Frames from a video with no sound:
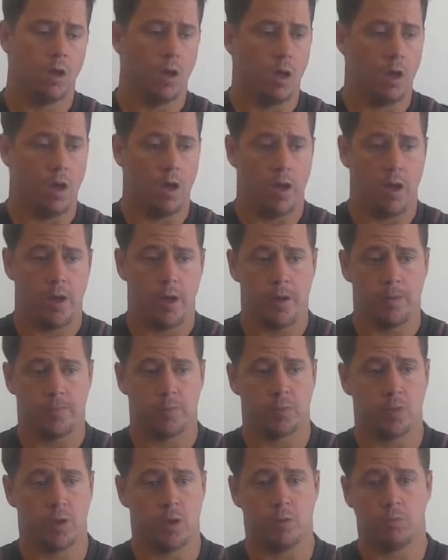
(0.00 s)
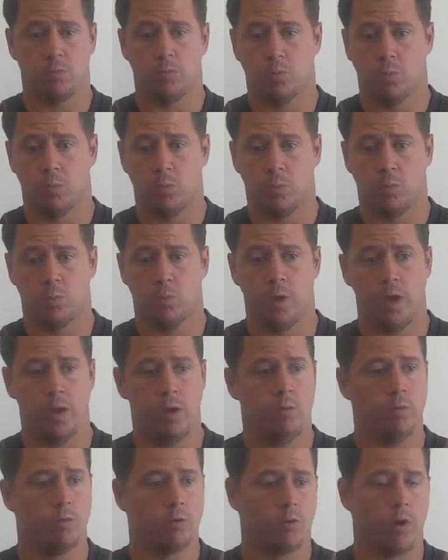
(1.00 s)
That
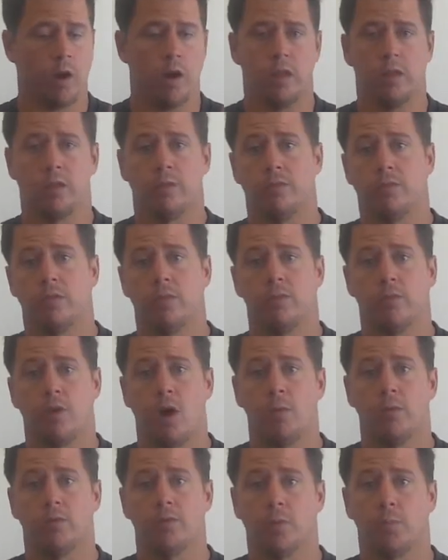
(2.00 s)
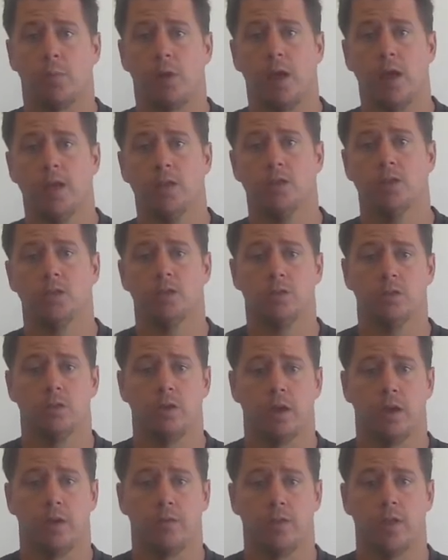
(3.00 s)
we will create the environment for the players,
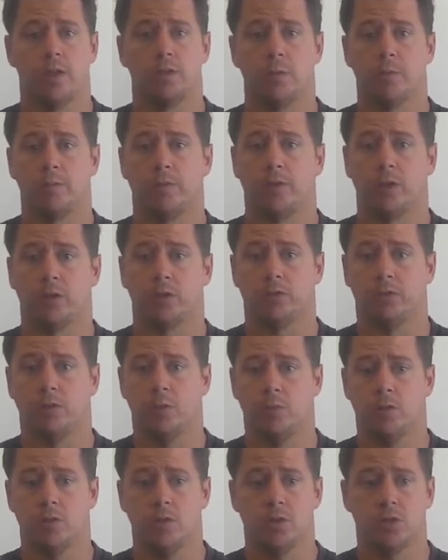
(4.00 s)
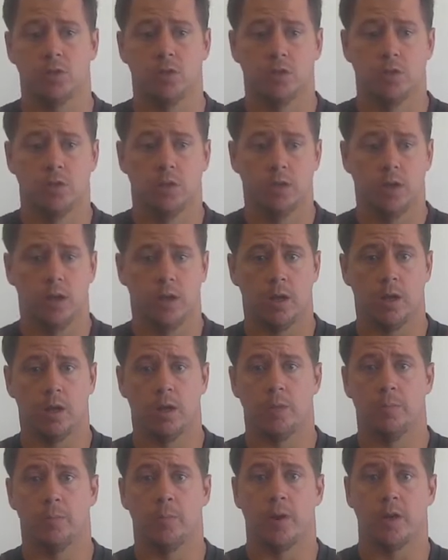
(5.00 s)
for them to be professional footballers,
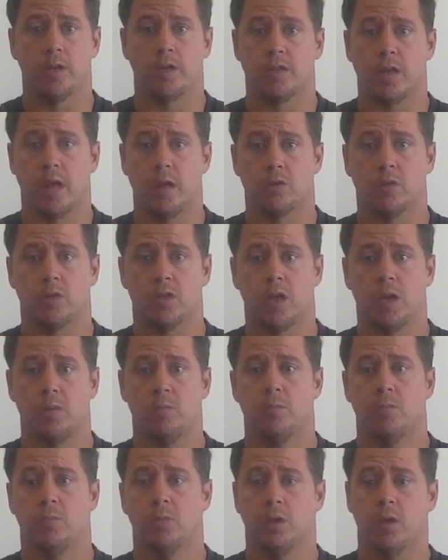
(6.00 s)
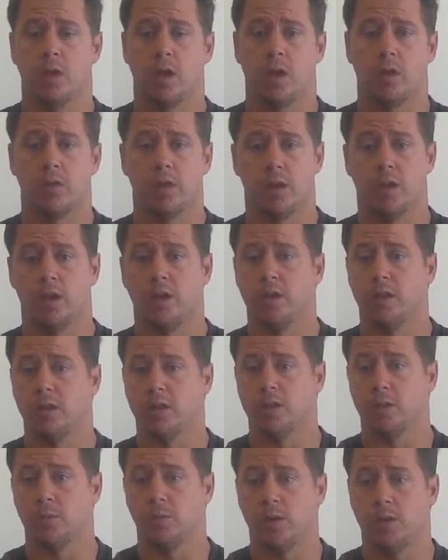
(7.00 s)
but it's down to them. They're going to need
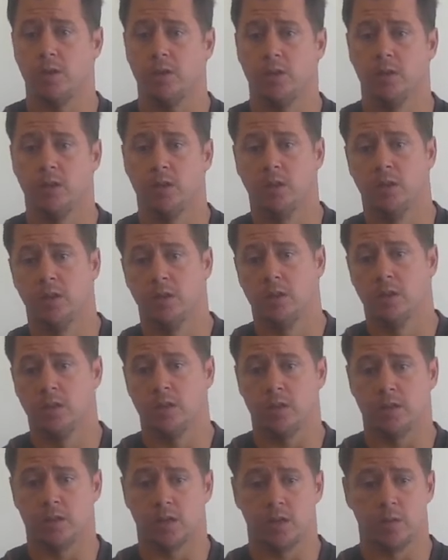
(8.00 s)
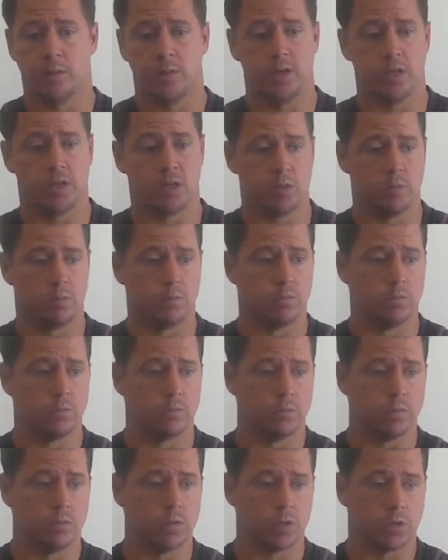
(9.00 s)
discipline. There's going to be
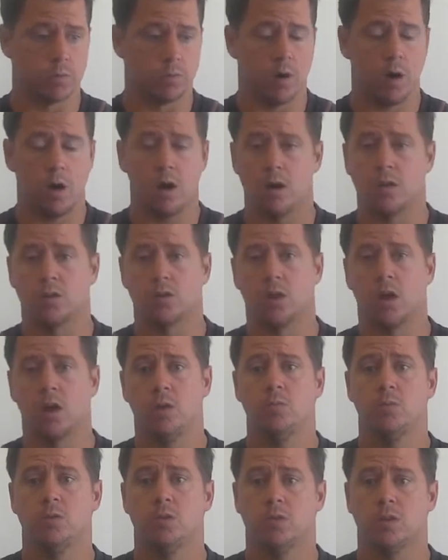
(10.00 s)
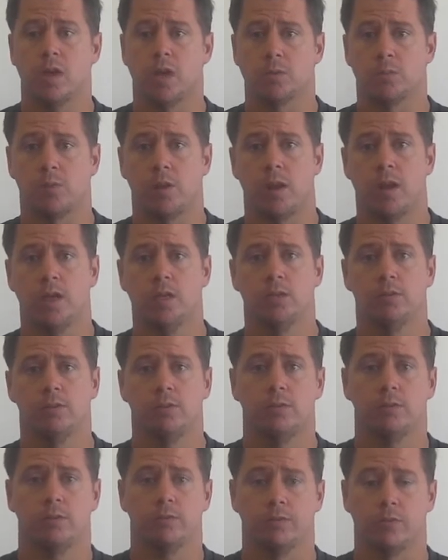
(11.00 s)
some hard times as players
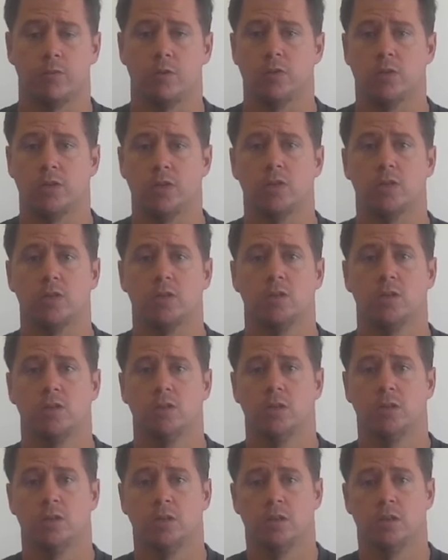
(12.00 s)
through the season.